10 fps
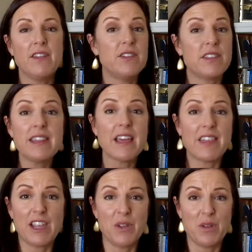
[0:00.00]
Send that
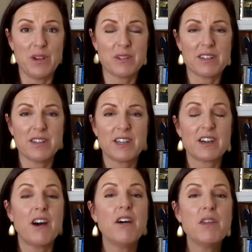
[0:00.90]
thank you note.
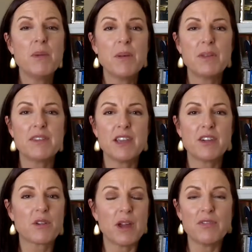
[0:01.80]
Call them up and say
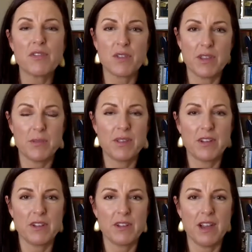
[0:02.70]
you're grateful for them in, the,
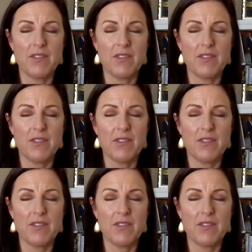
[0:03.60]
in your life.